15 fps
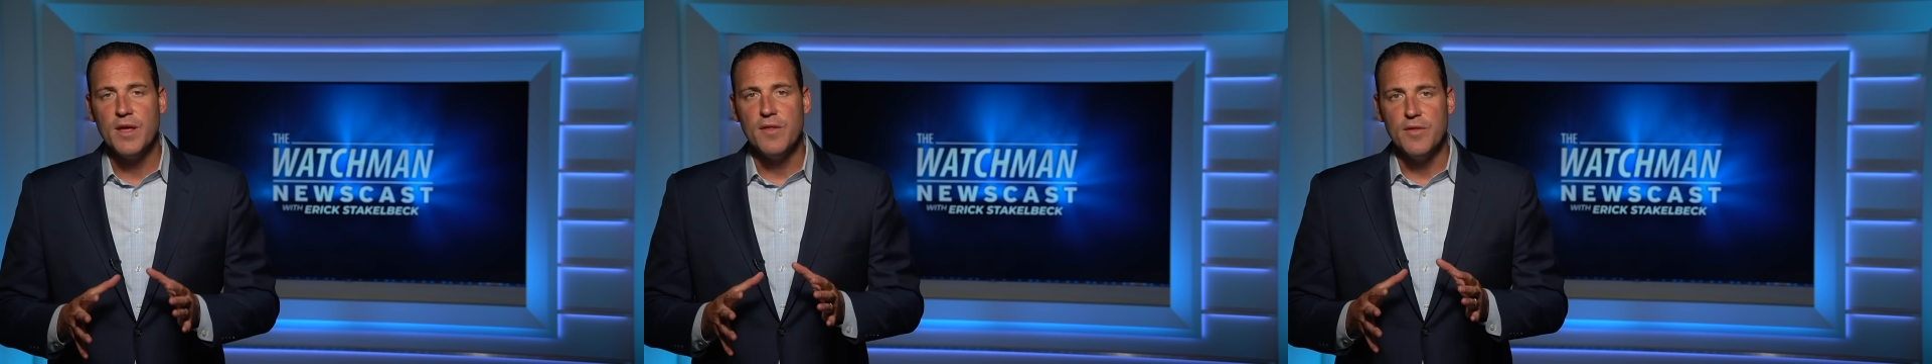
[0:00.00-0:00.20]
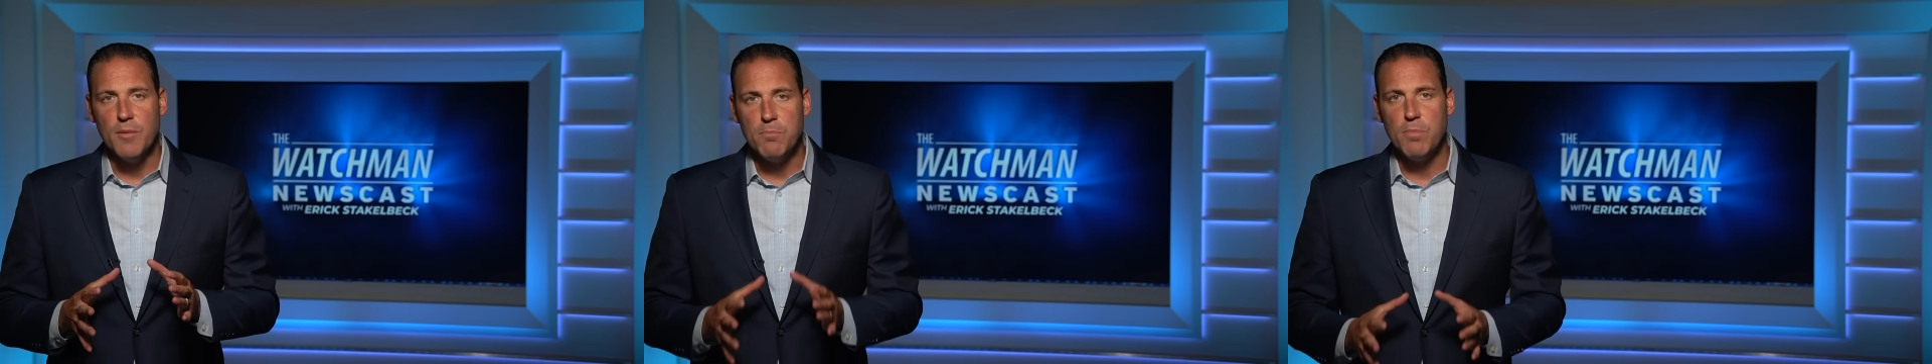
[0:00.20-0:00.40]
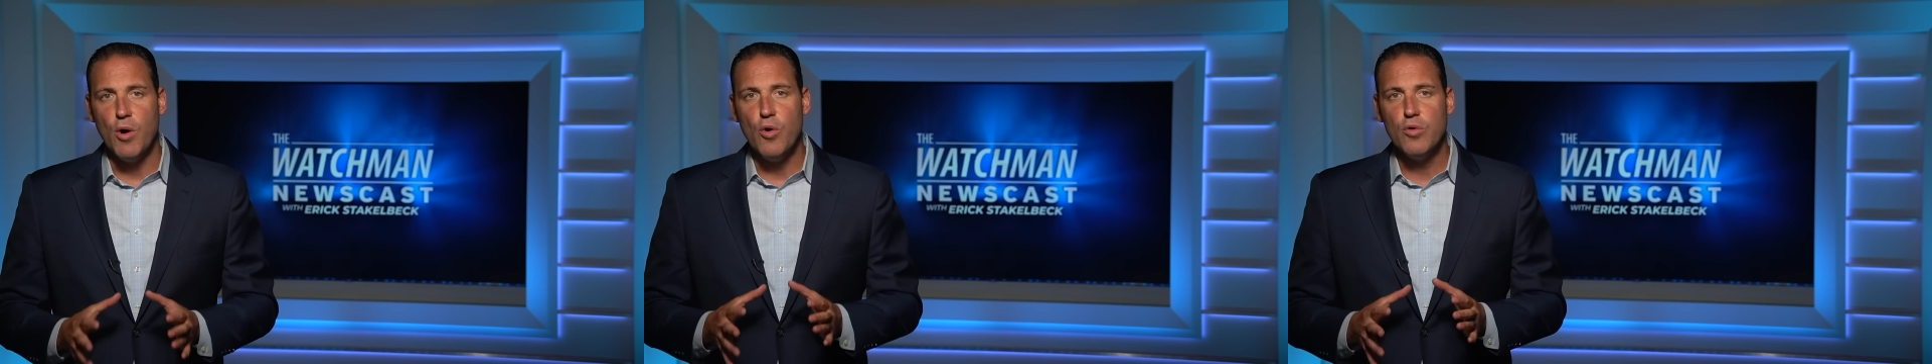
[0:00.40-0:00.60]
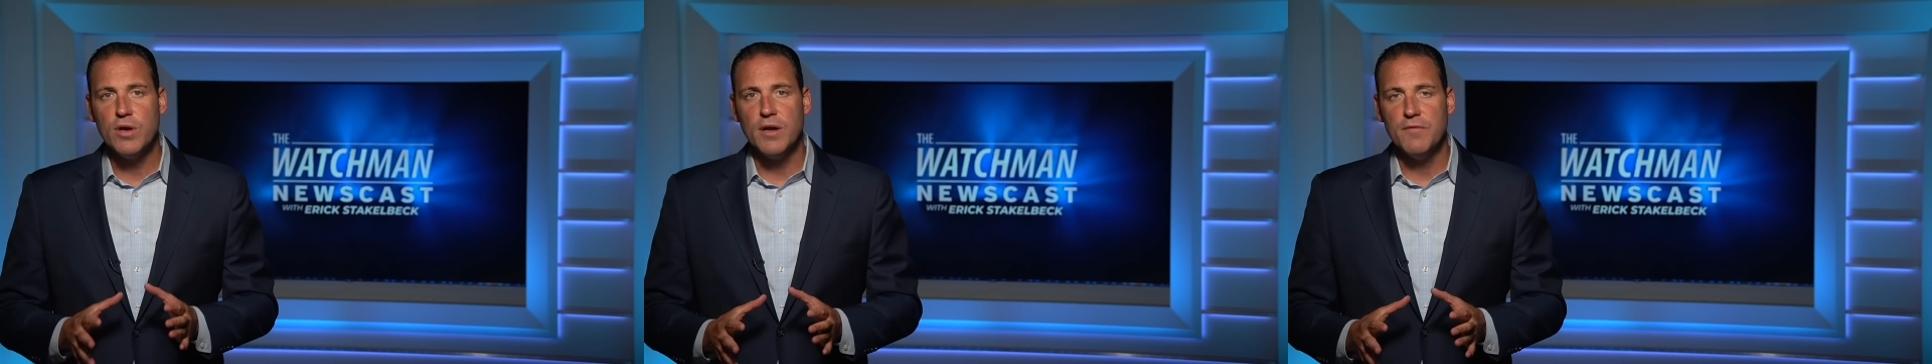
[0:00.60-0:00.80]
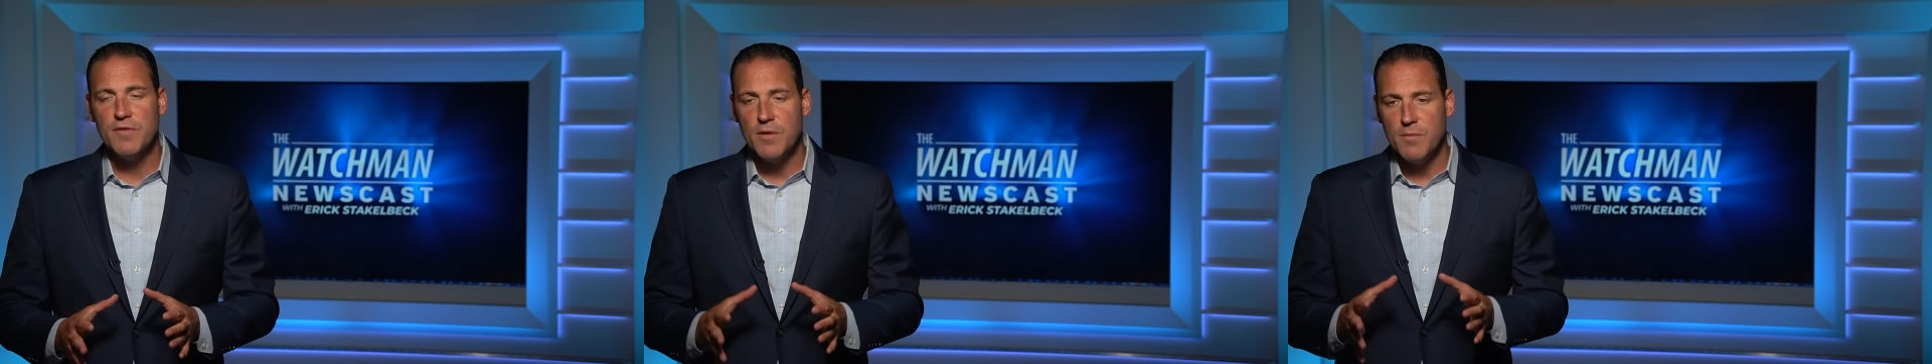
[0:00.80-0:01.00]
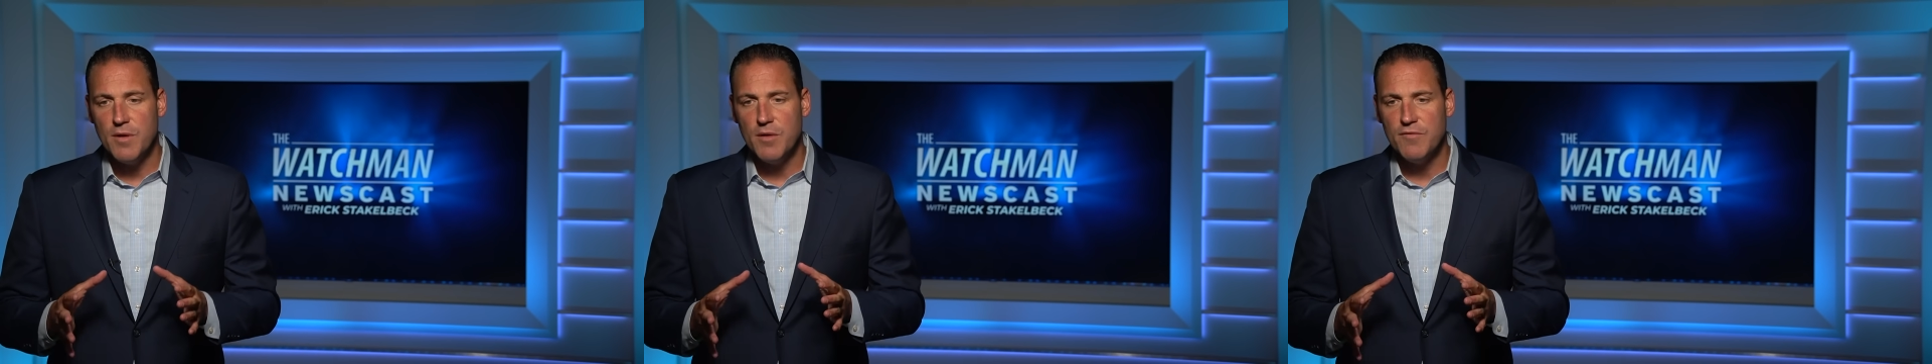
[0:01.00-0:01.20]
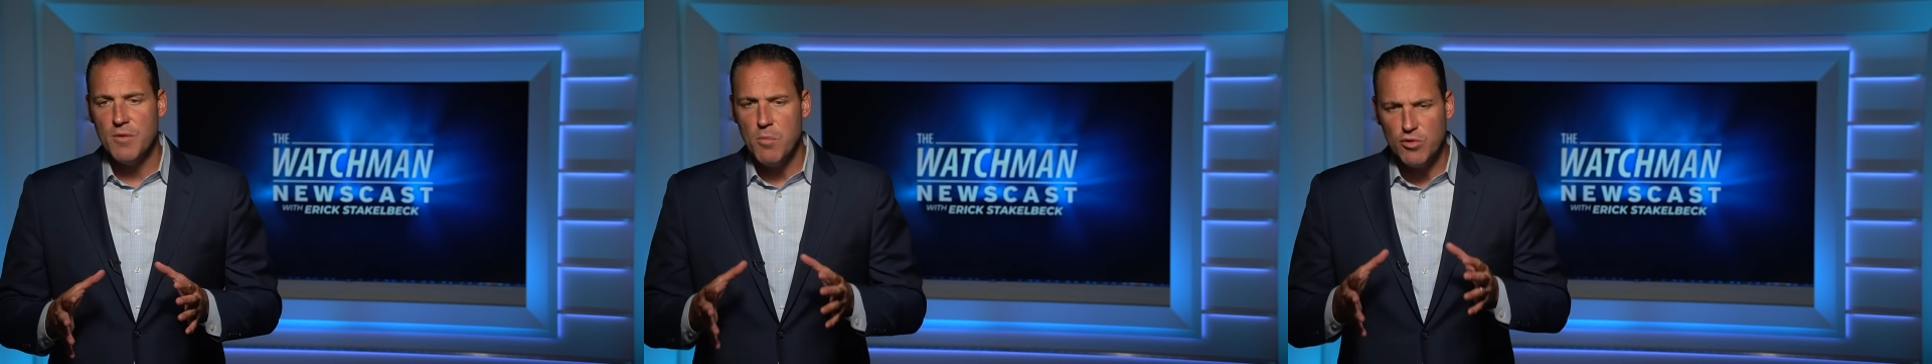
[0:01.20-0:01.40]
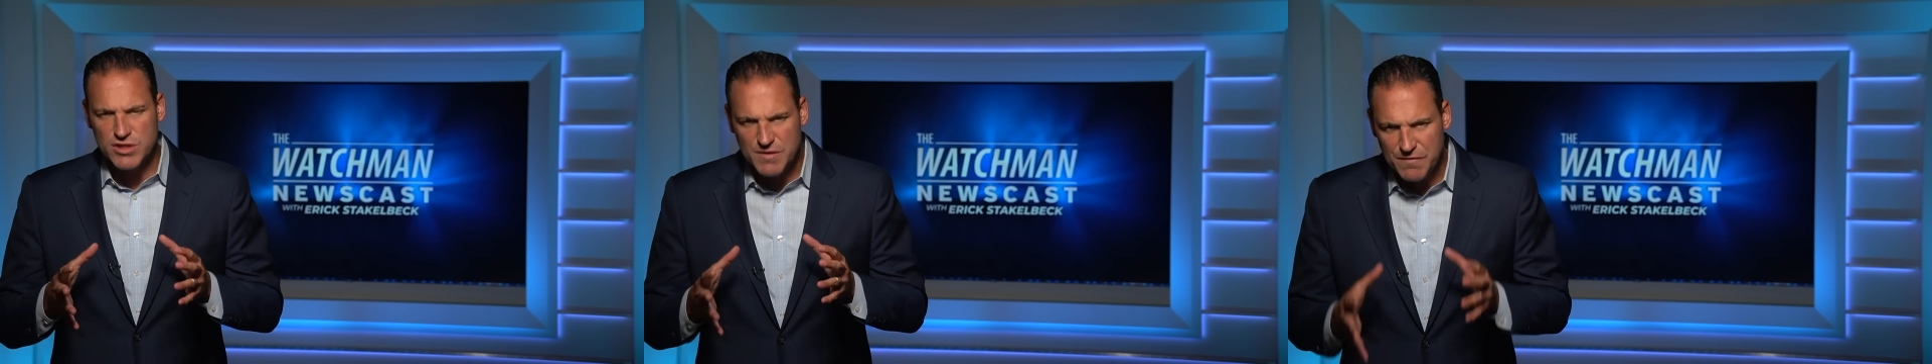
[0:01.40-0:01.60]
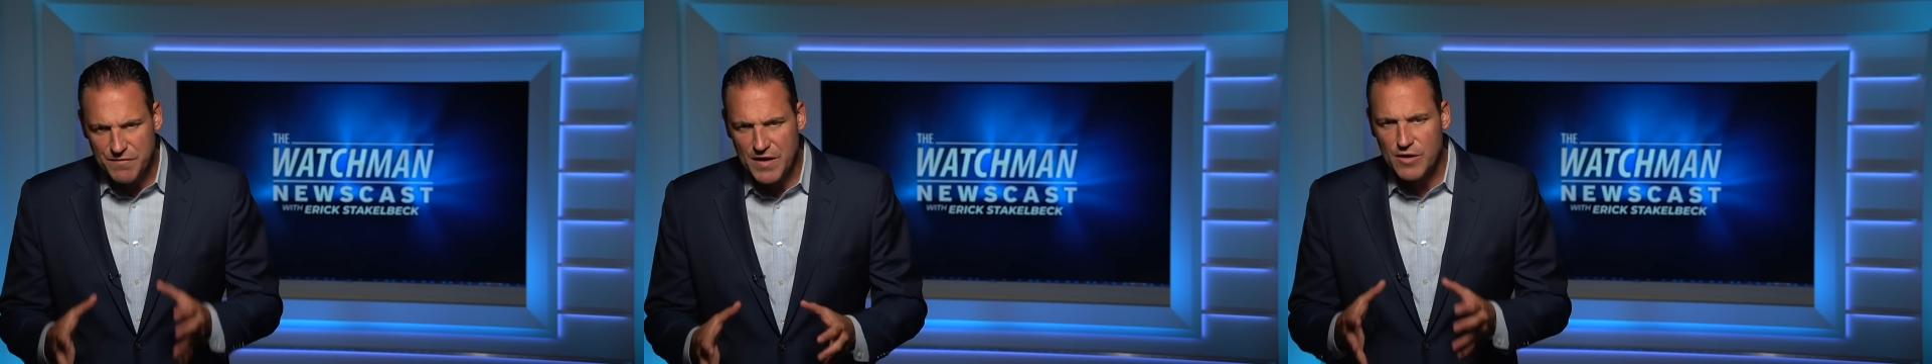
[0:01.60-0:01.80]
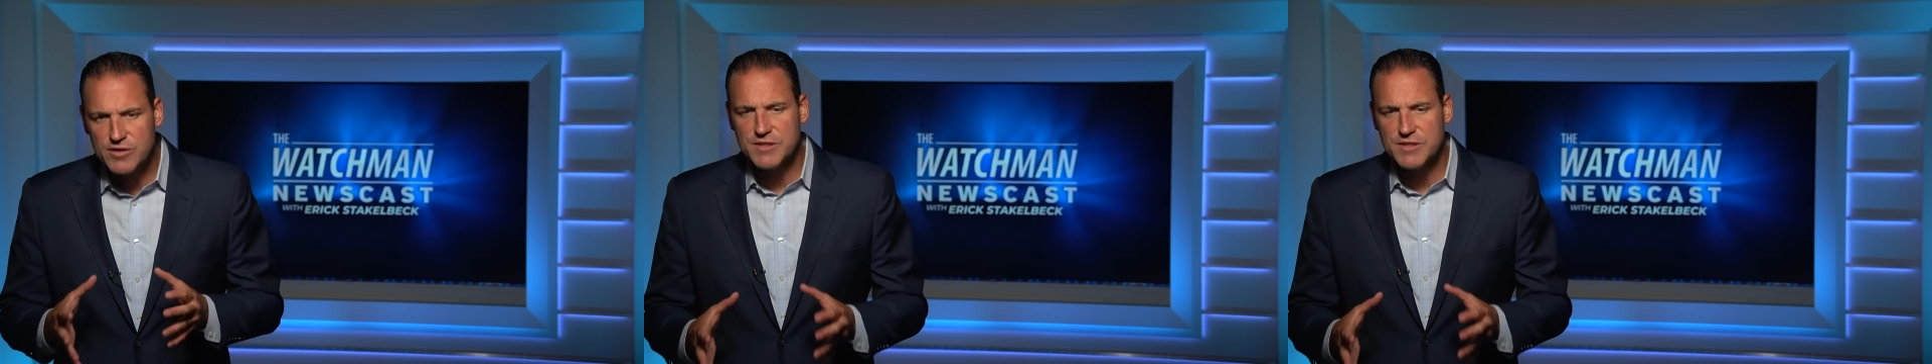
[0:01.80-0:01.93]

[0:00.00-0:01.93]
the bulk of the most fierce